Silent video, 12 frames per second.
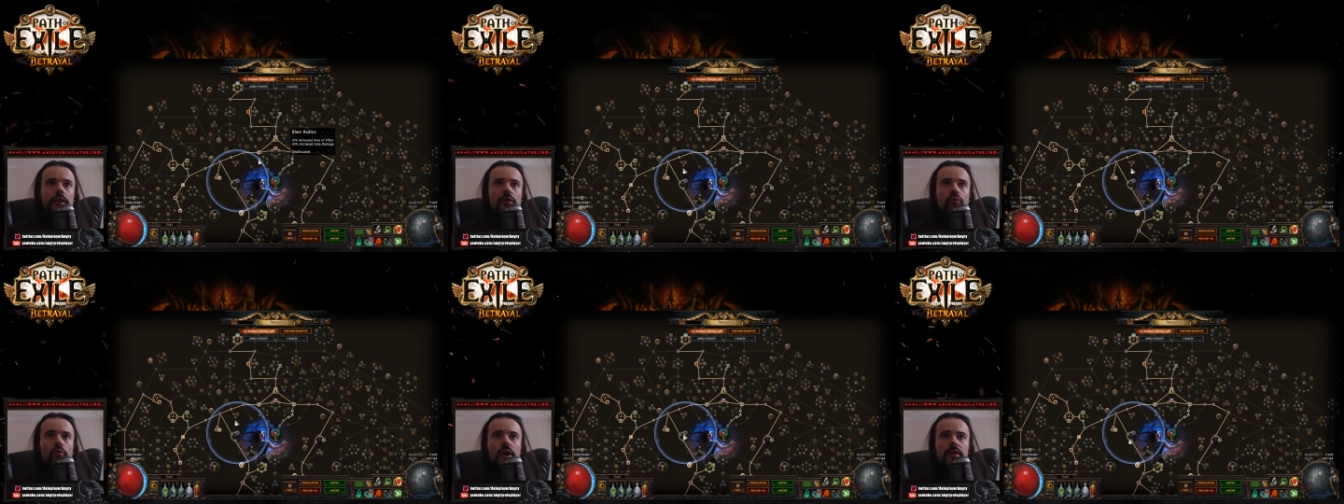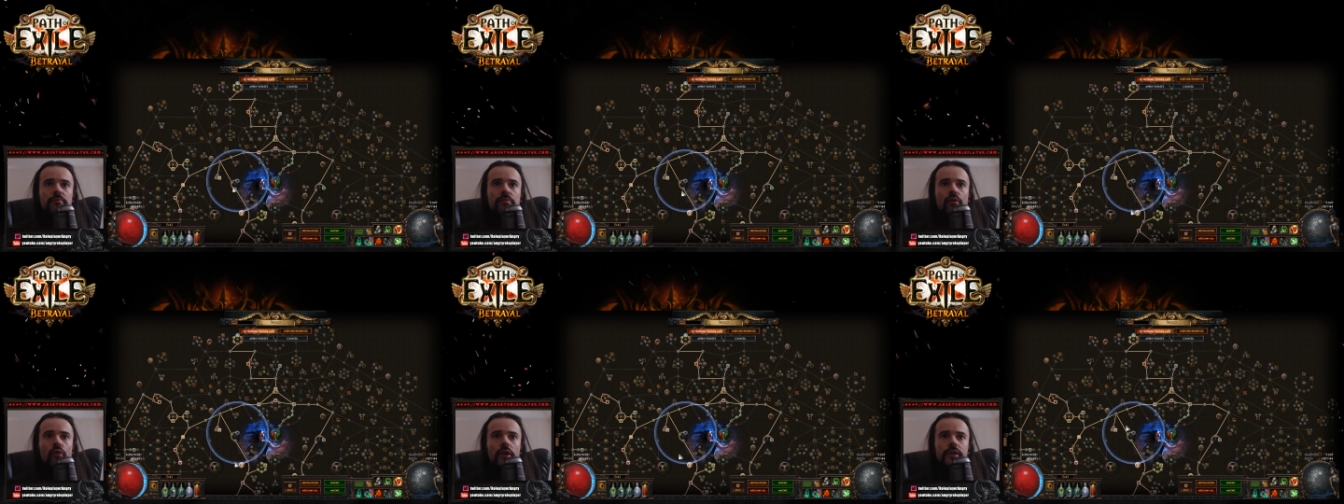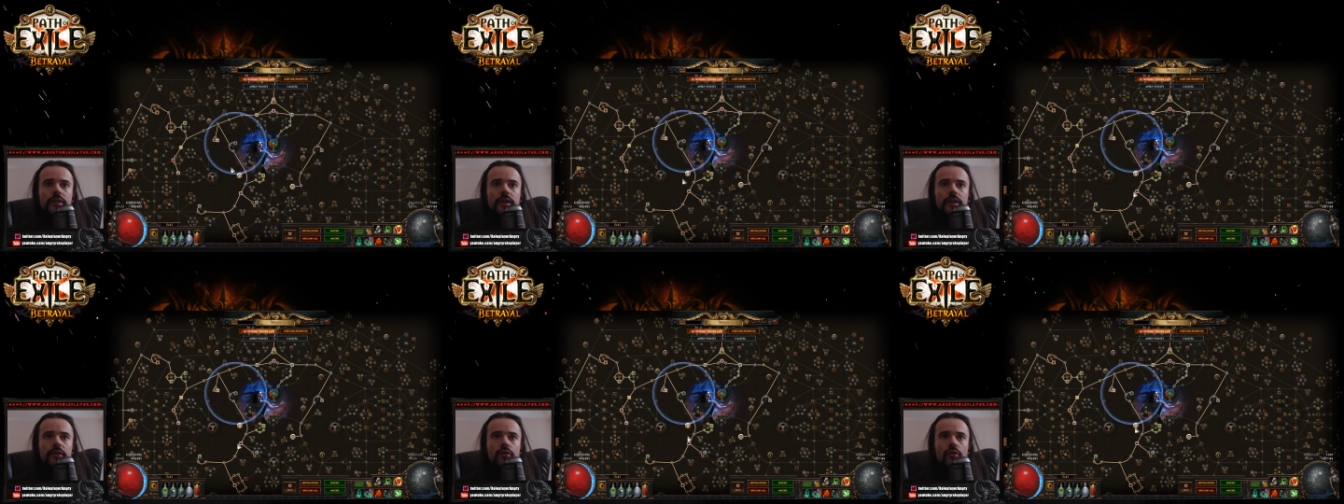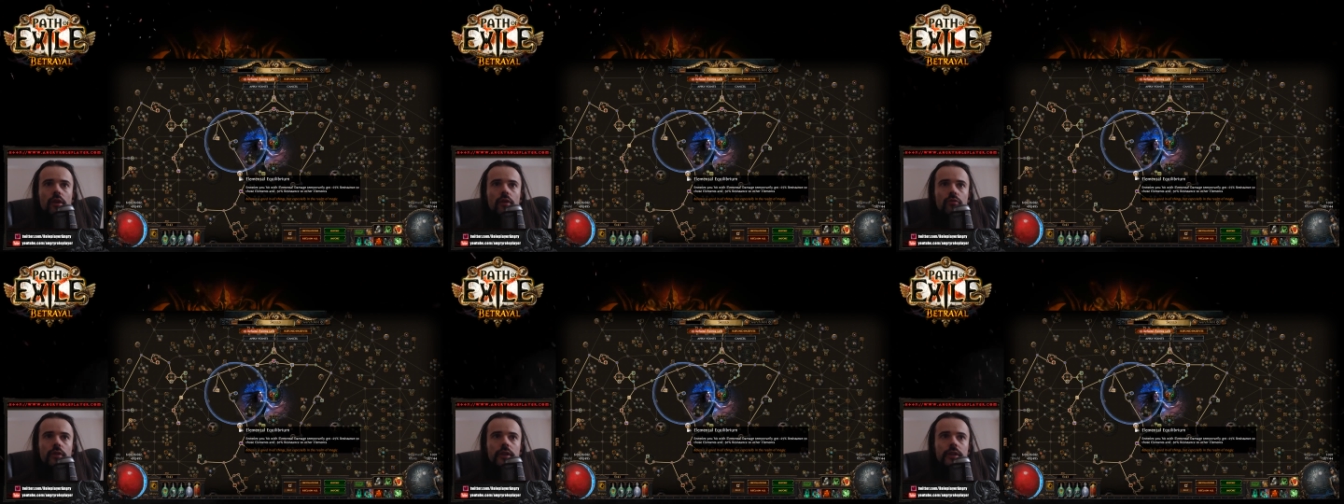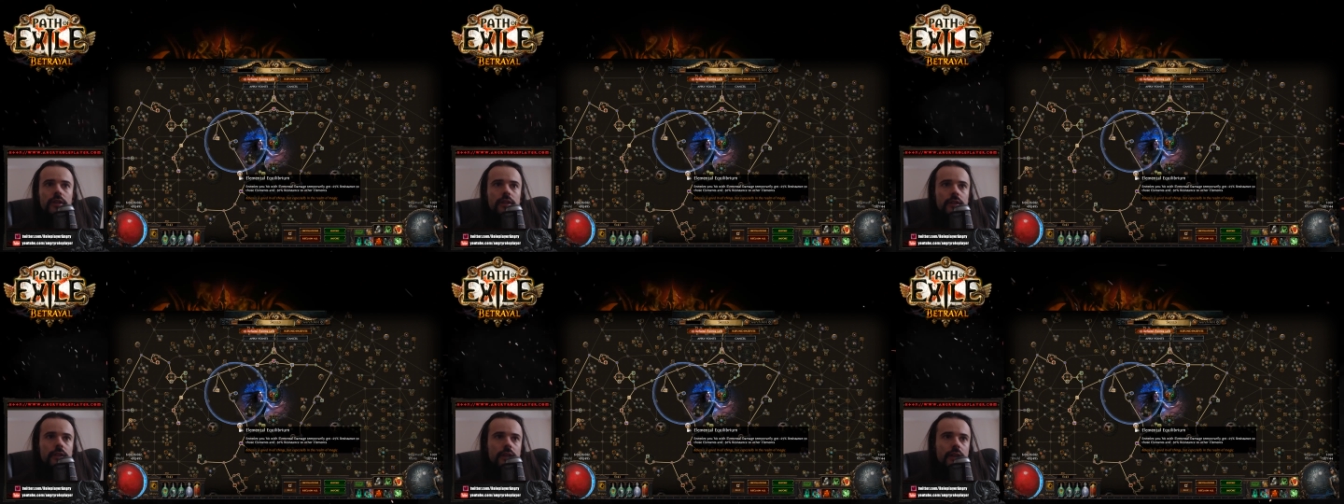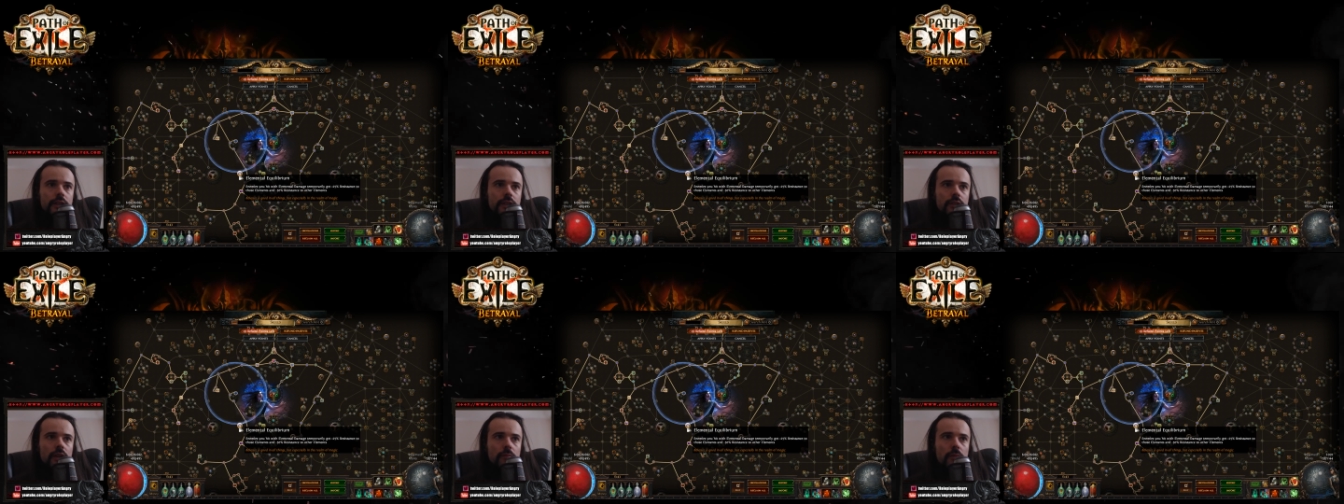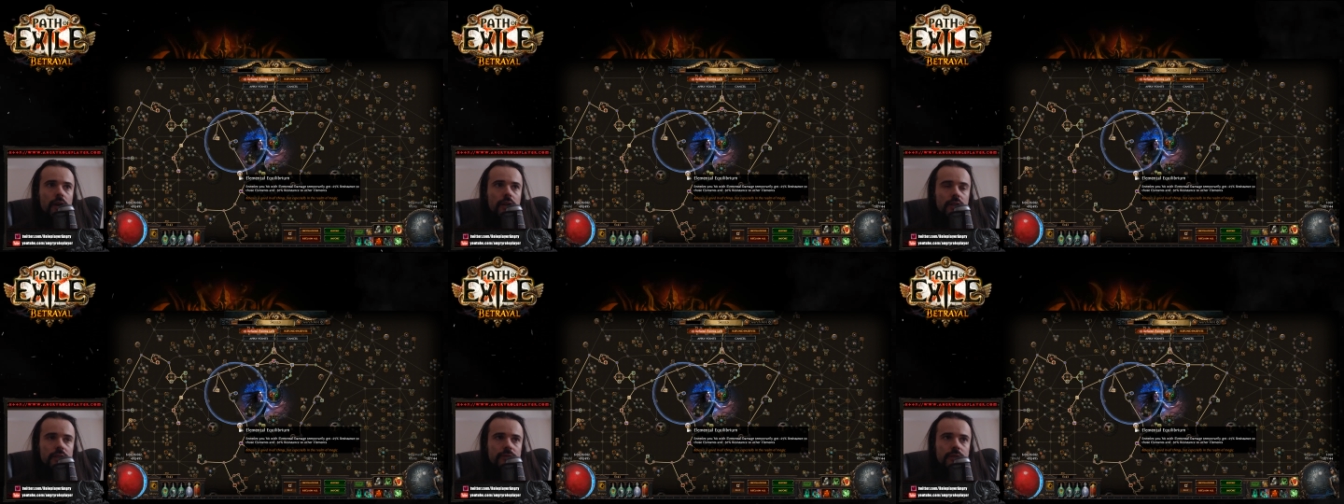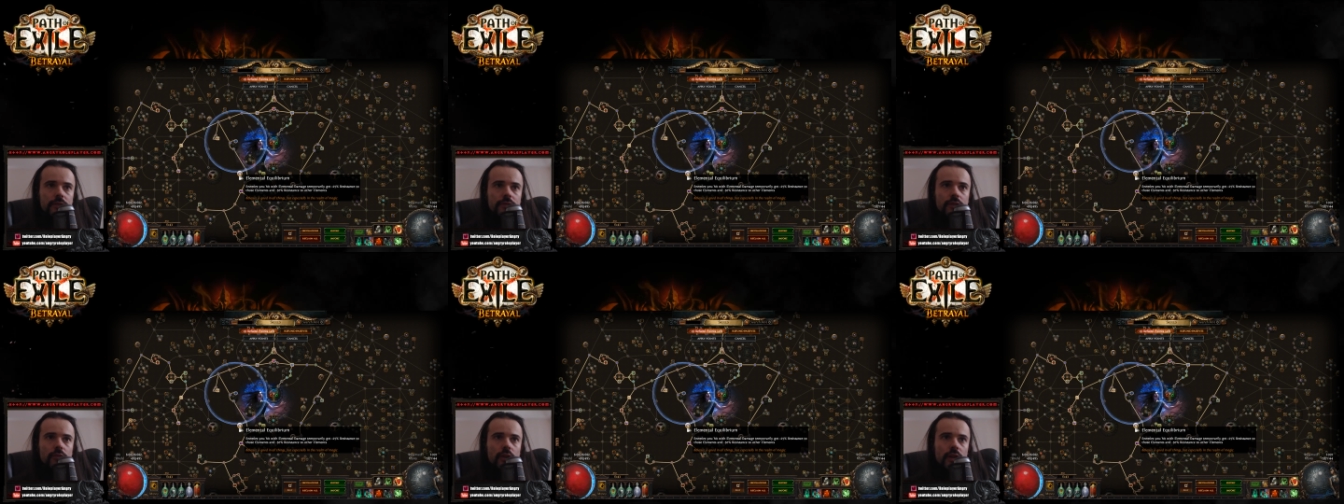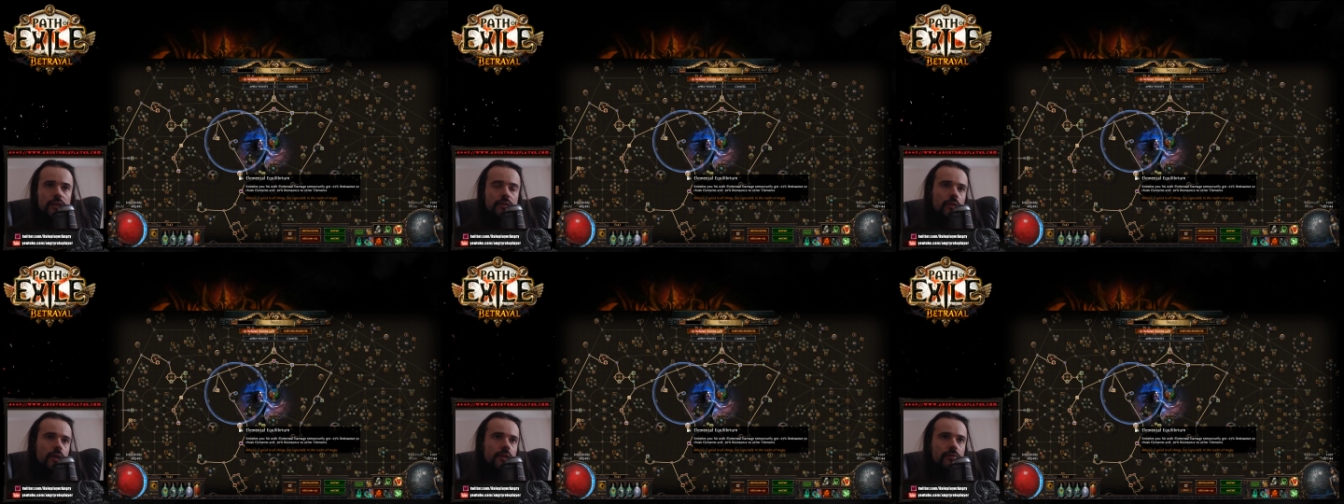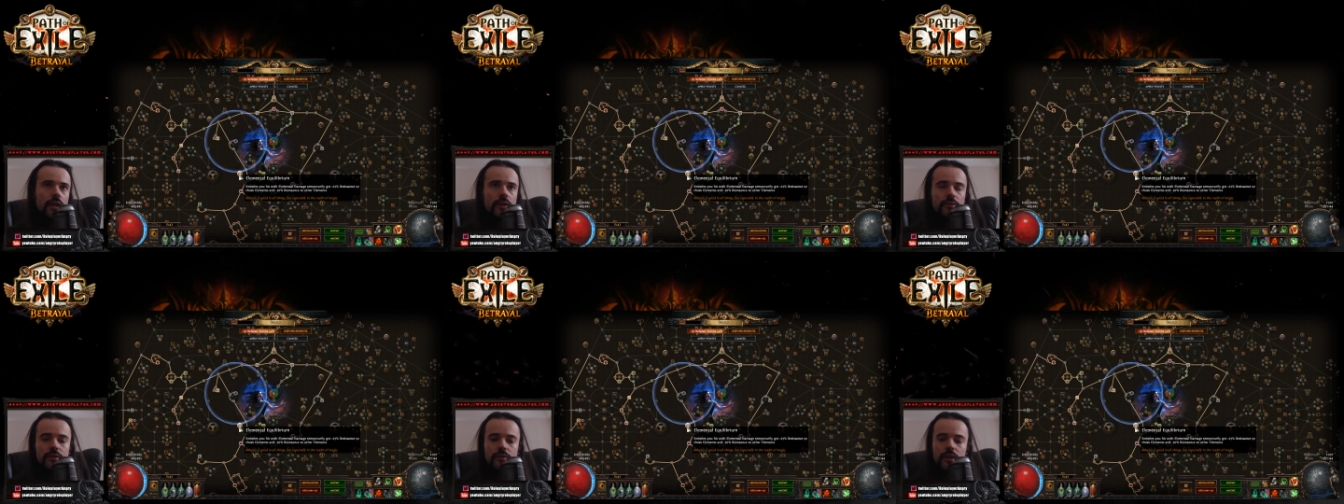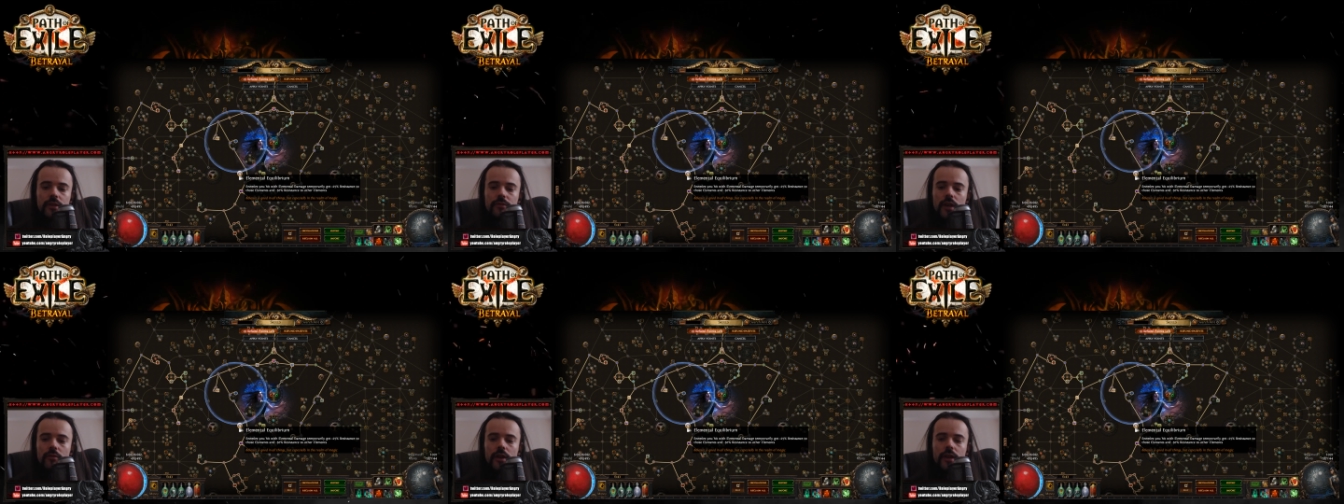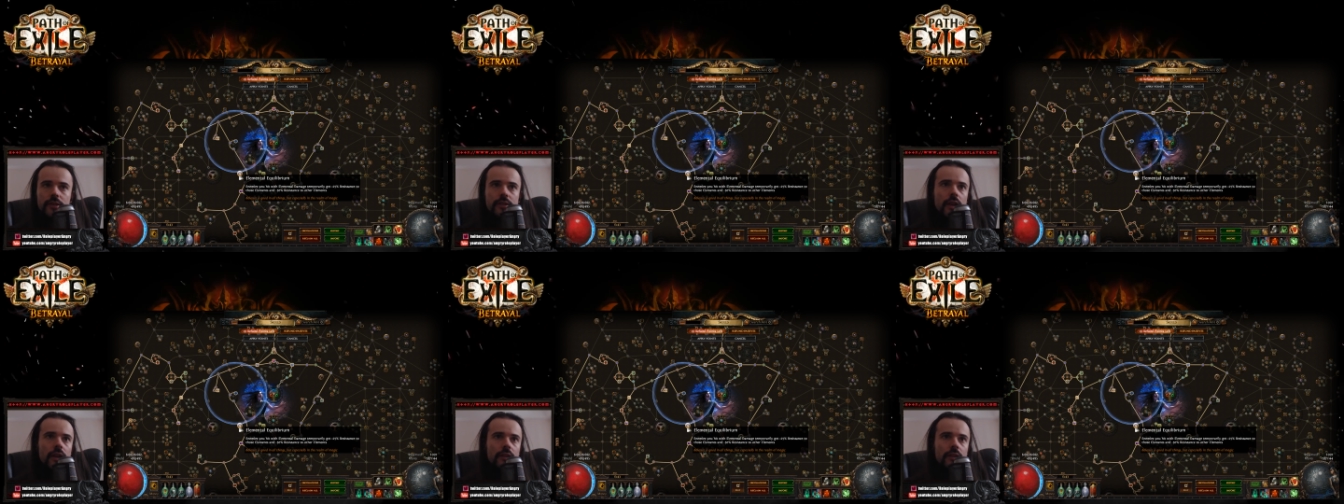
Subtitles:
1 point and you're already getting like minus 50 res, 25 res.